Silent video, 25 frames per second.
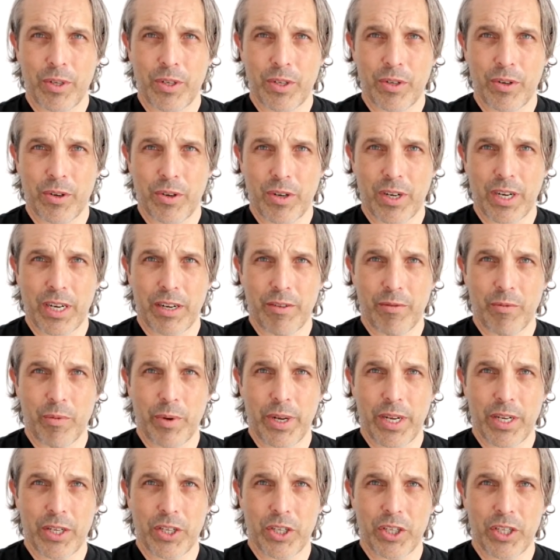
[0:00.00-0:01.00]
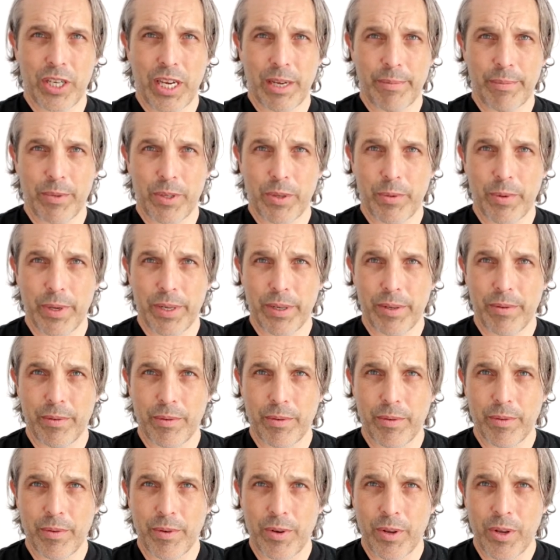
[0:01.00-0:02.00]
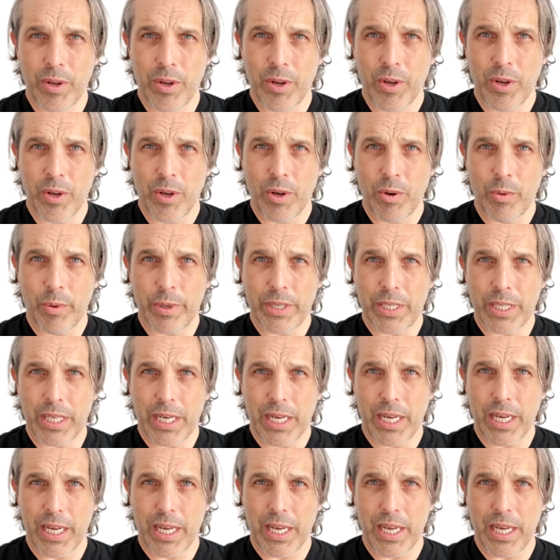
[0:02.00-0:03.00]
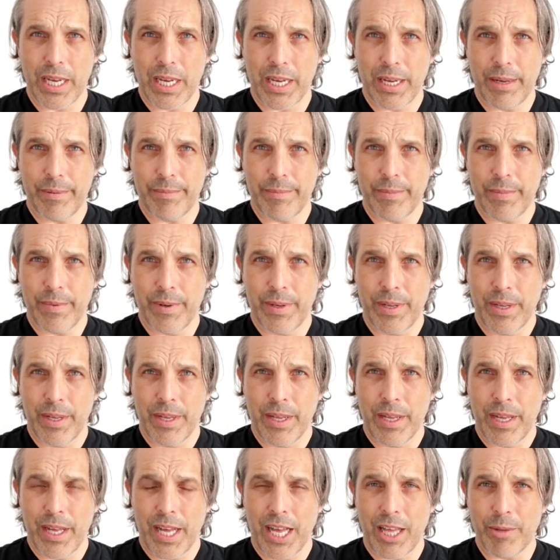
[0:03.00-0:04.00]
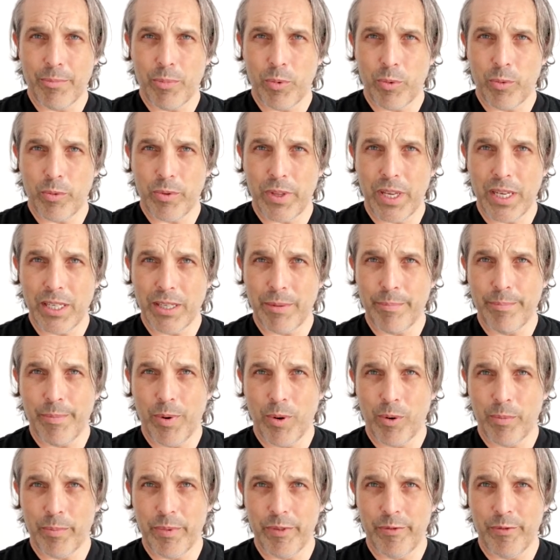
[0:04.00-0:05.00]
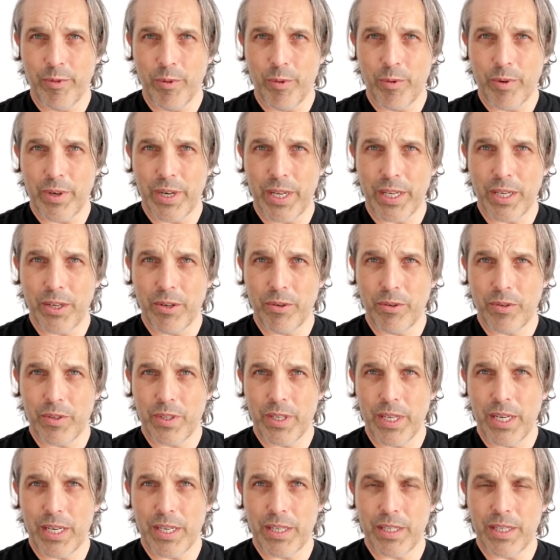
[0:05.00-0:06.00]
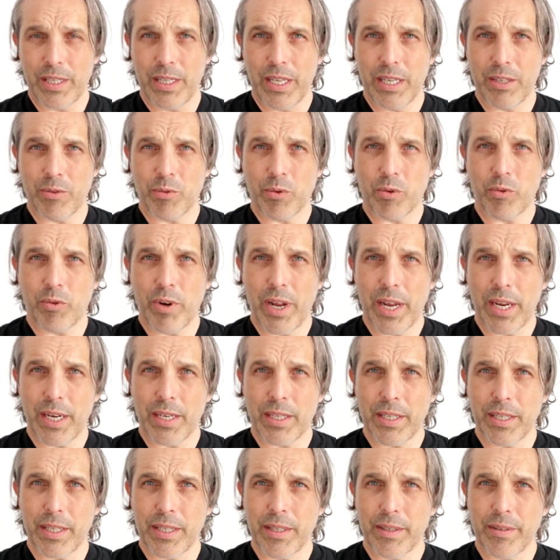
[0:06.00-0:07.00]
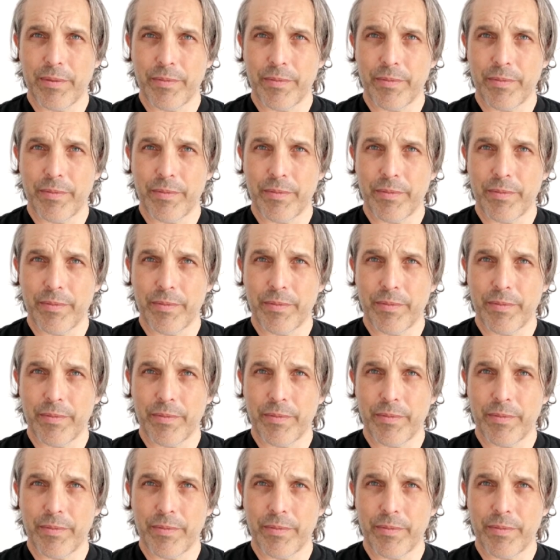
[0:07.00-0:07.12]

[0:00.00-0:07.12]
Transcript: got kind of weird shape to it, which I bought these in bulk before, and I used these, and these were great.